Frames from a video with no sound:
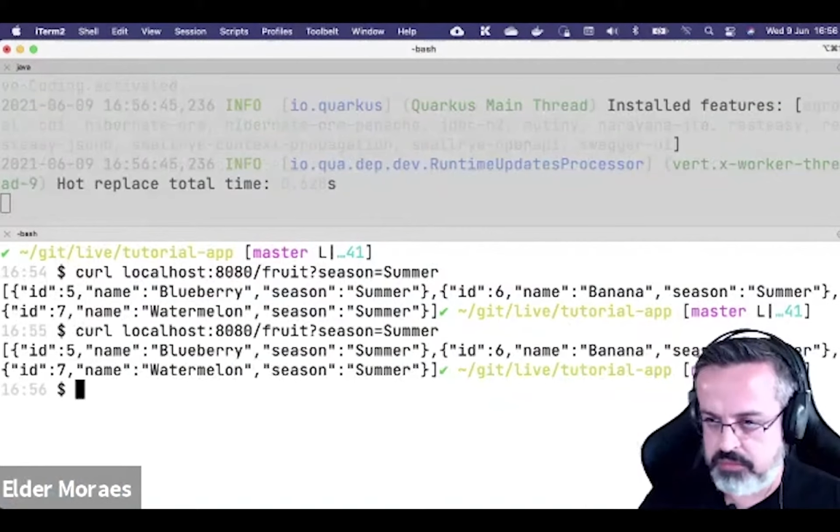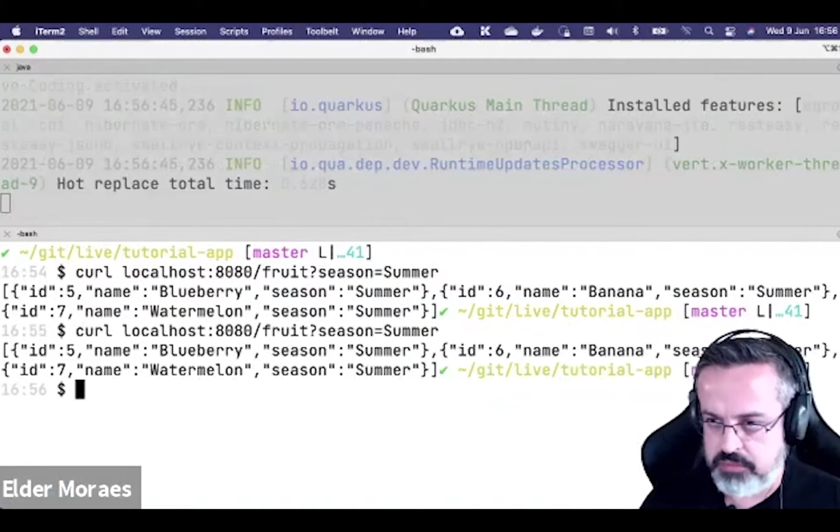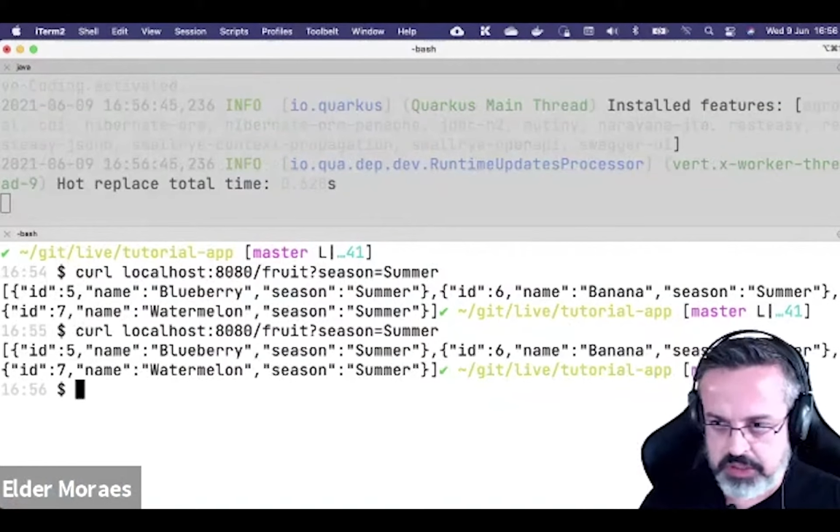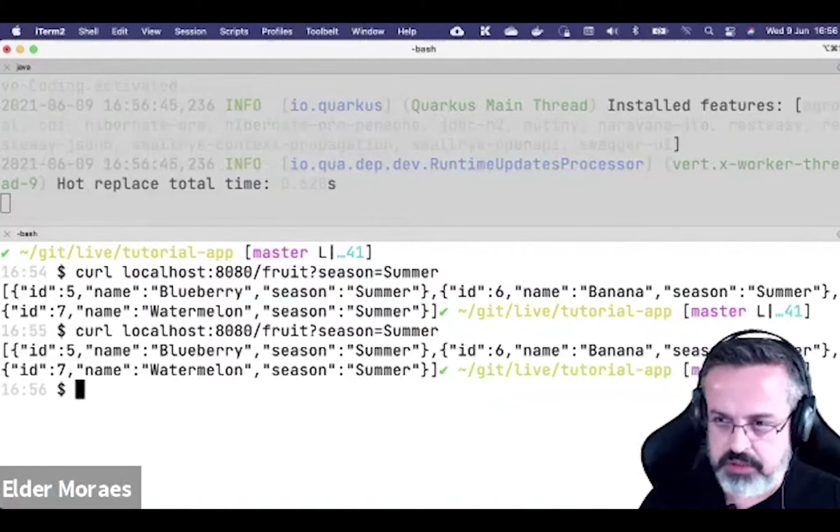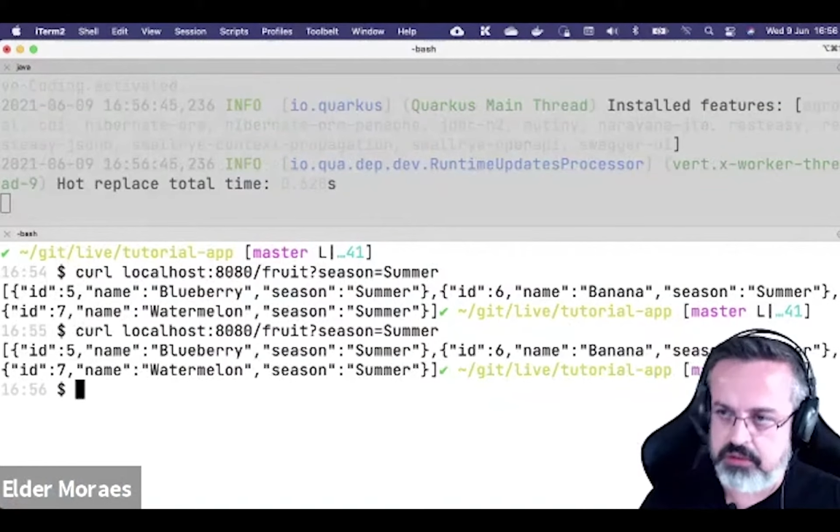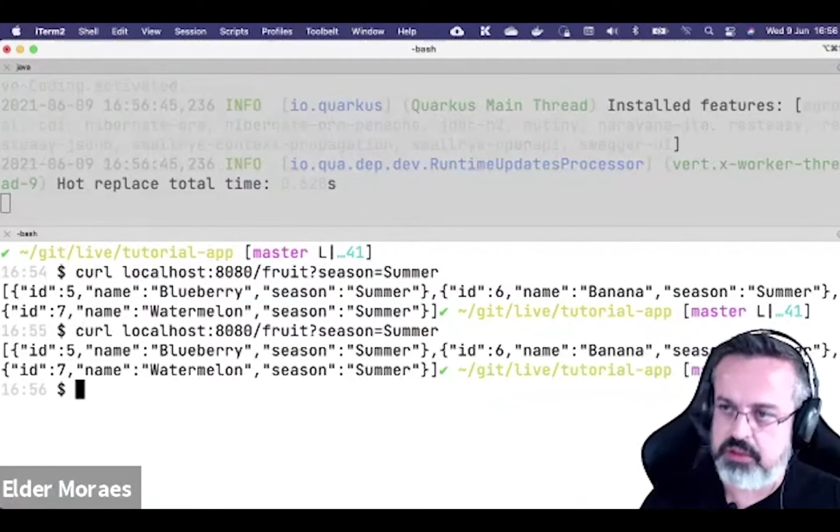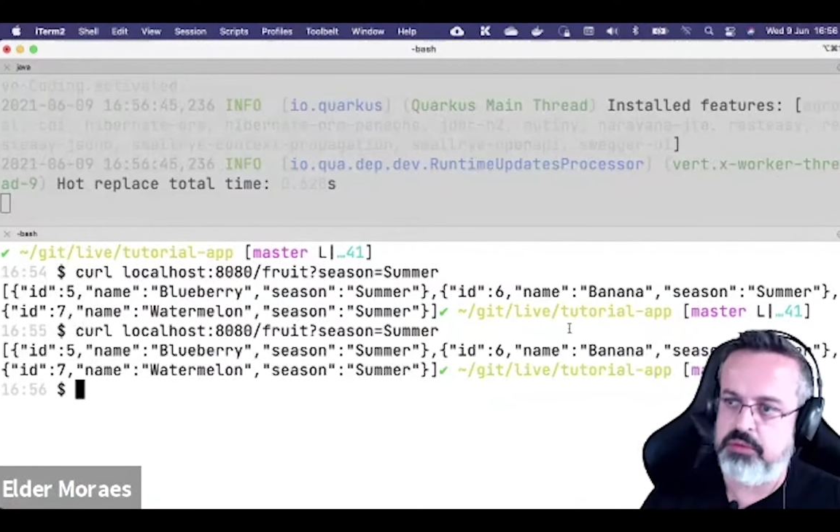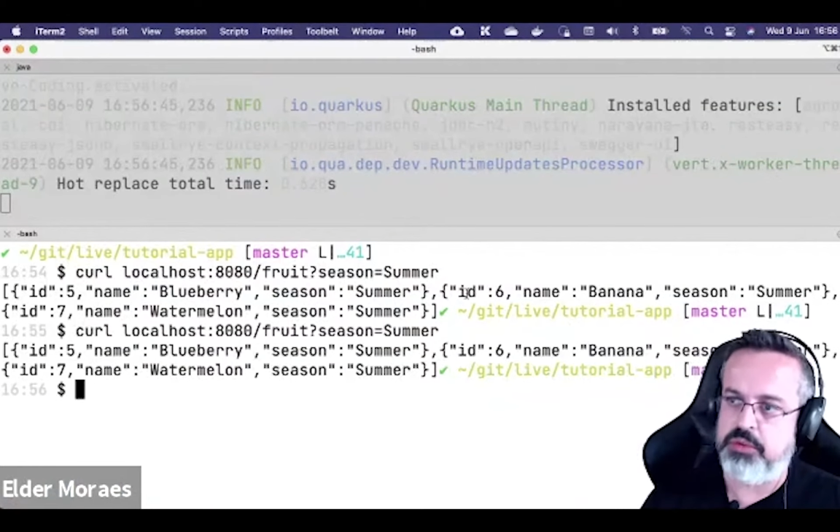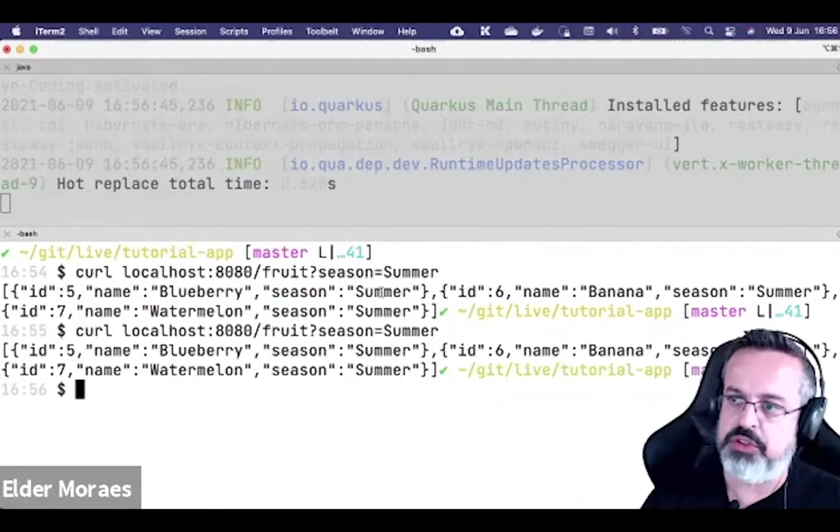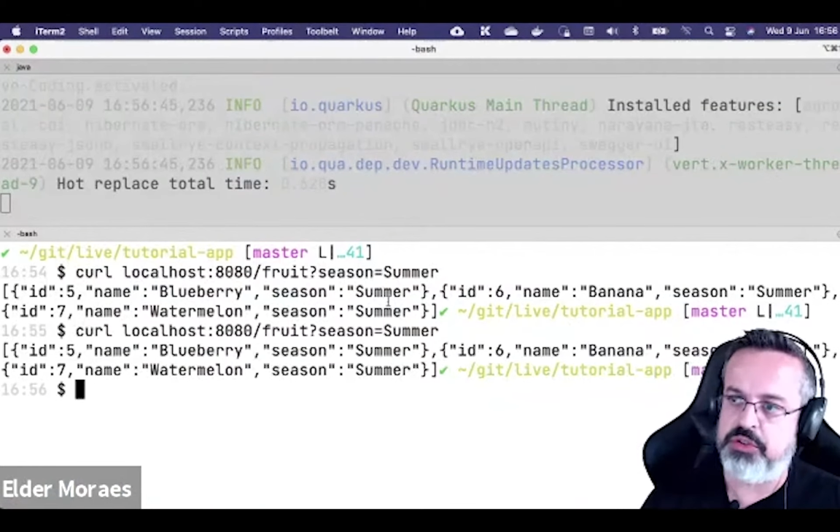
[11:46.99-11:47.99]
the
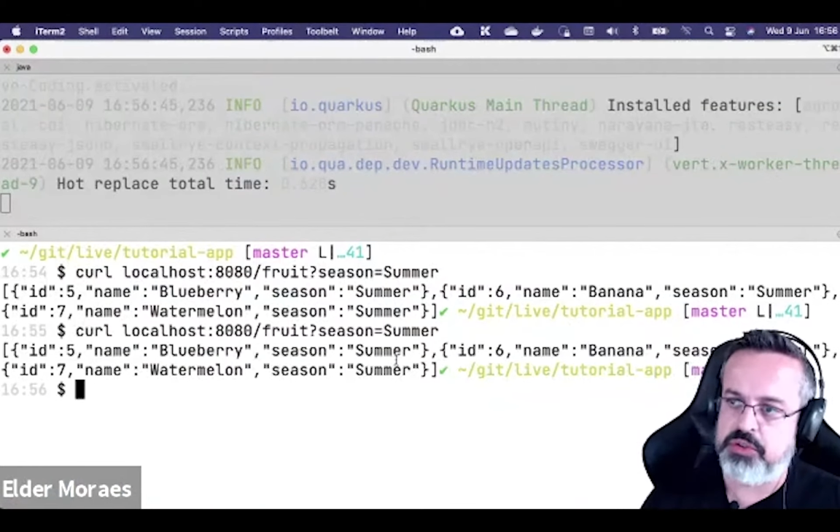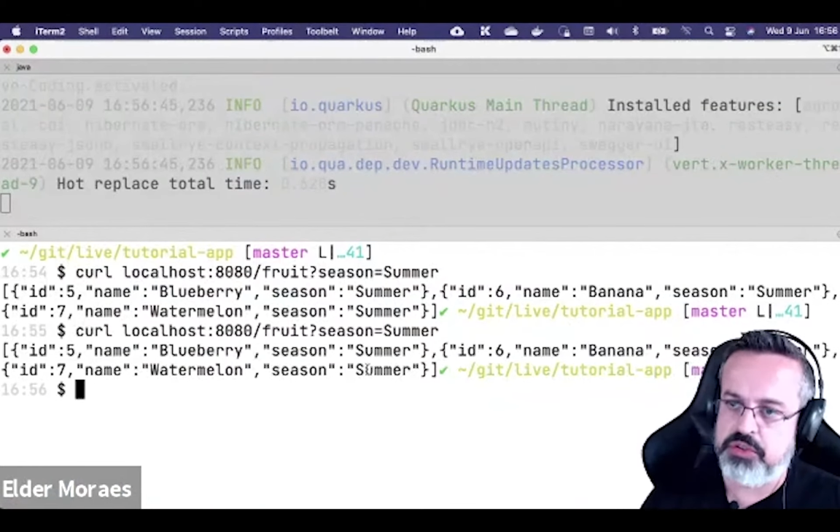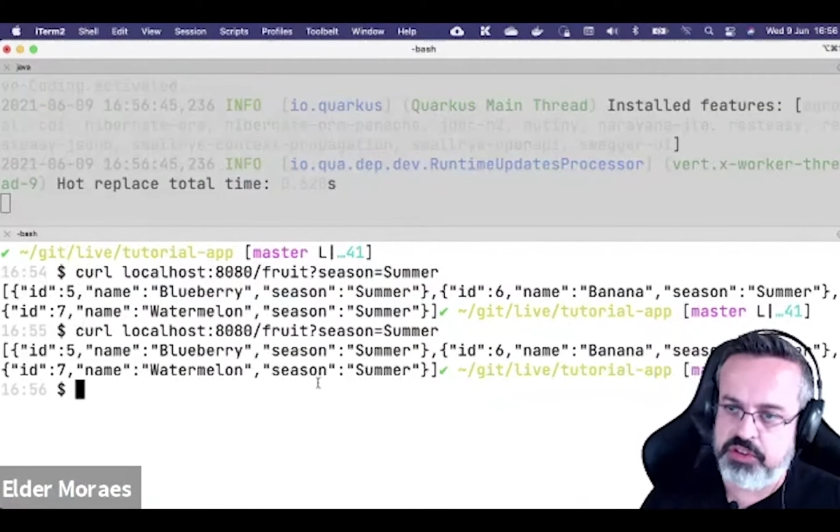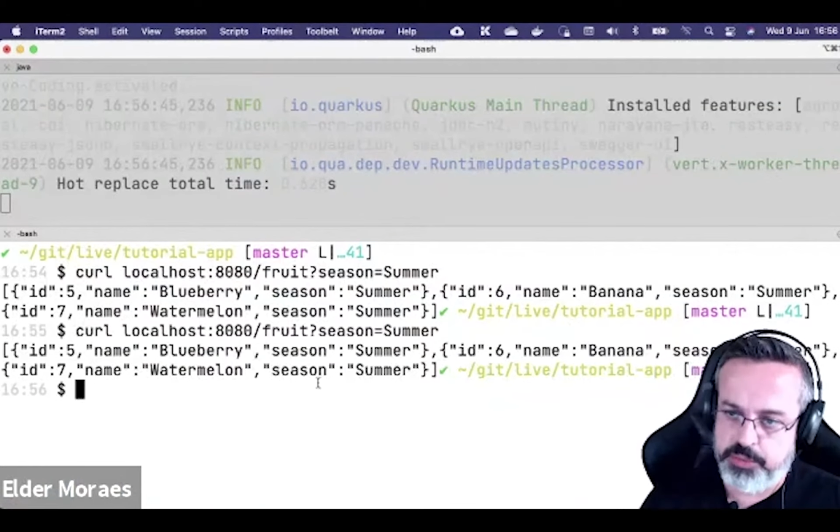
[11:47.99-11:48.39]
result is